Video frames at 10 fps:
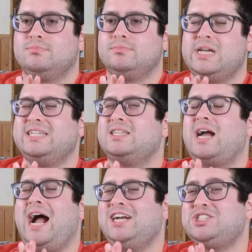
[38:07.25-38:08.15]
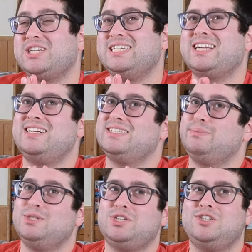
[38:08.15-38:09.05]
It's actually he's kind of
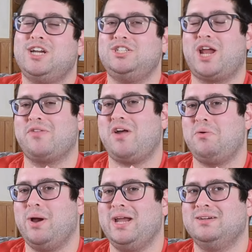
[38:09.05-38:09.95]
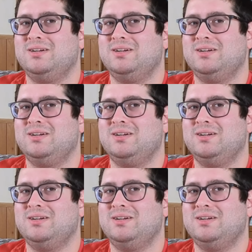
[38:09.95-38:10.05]
similar to JJ in that way.